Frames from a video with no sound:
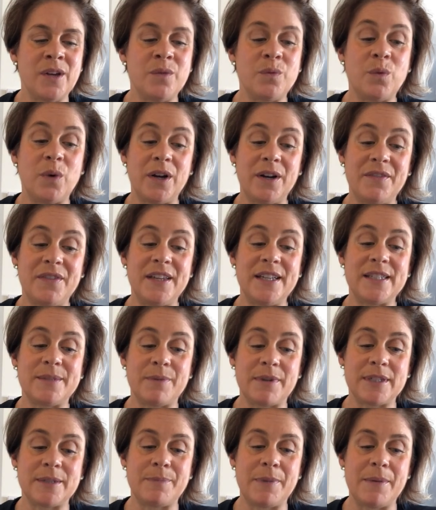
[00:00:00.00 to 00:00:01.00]
One of these
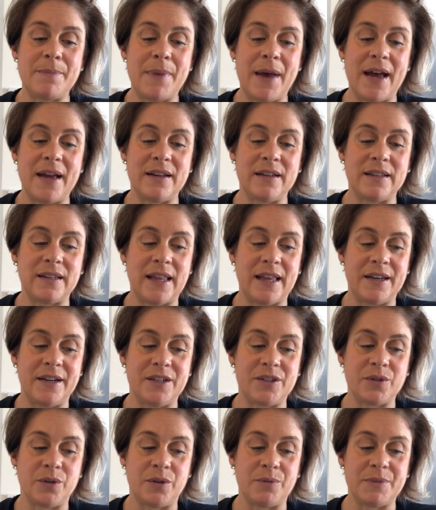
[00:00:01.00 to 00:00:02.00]
must be bent,
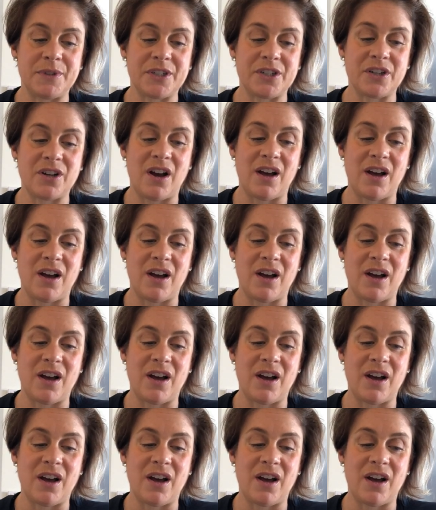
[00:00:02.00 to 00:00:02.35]
Lenny told Mr.